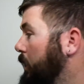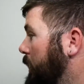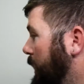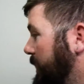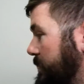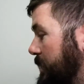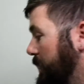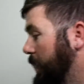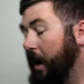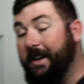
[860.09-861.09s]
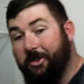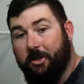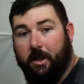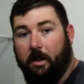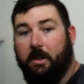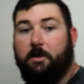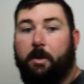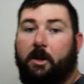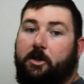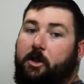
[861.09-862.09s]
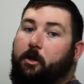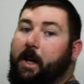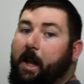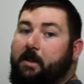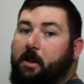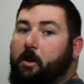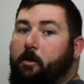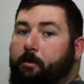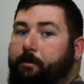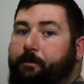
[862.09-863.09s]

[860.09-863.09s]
Like I said, I just got these pierced 3 days ago.